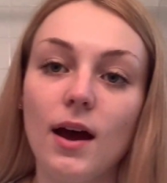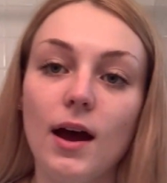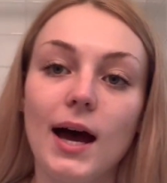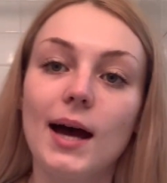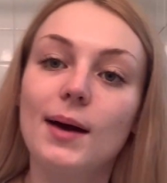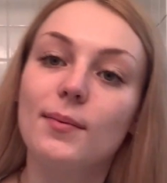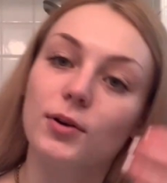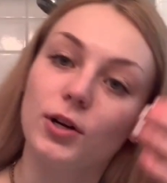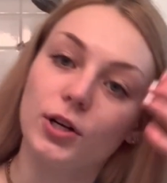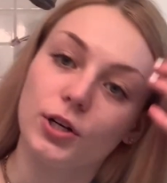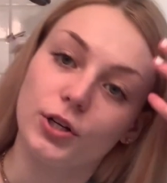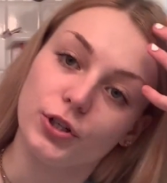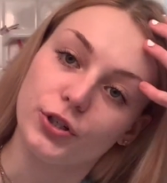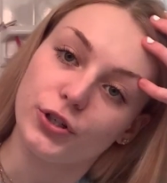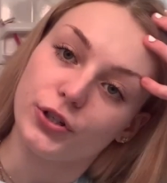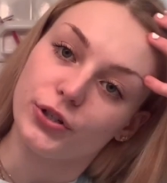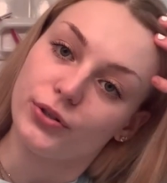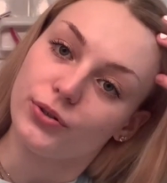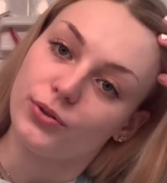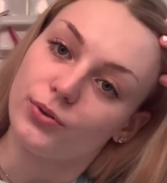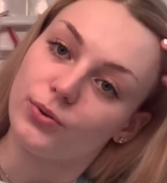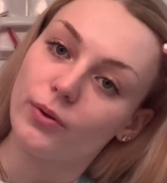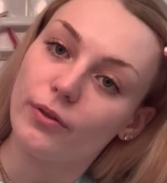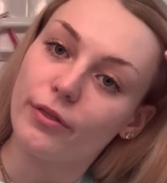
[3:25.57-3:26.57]
I'm going to
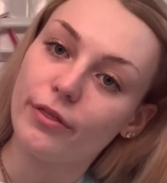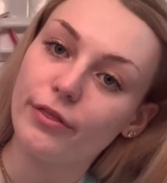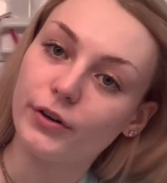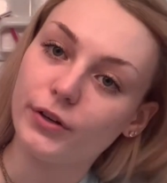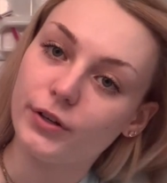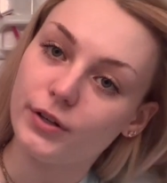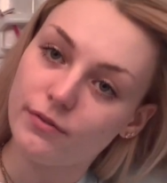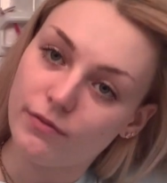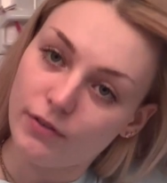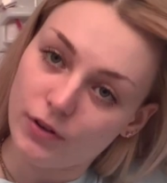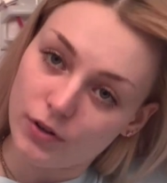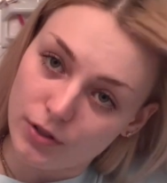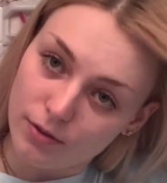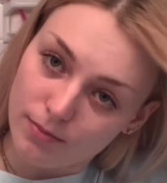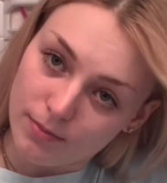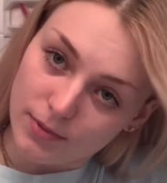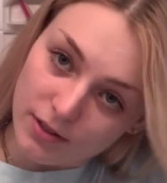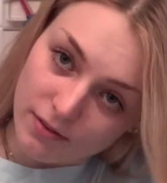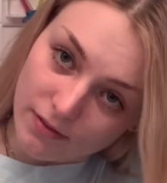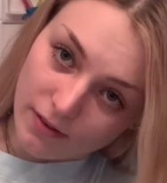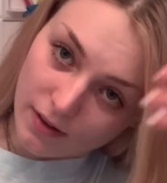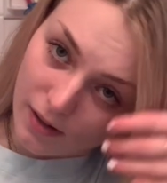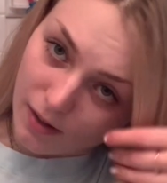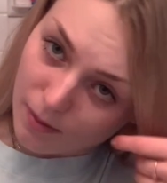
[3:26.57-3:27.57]
do 30 volume
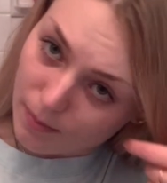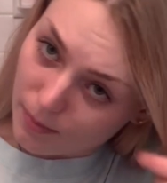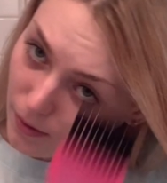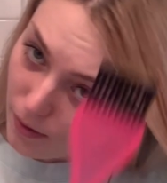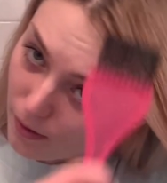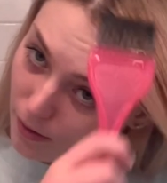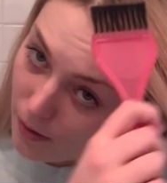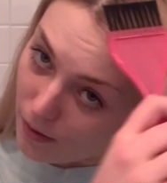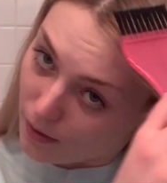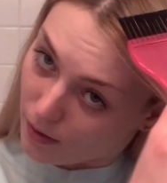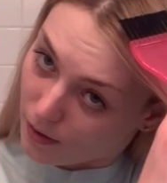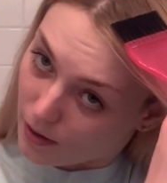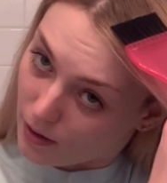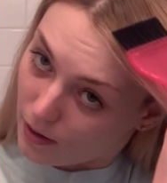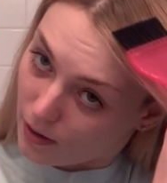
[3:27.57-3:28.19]
developer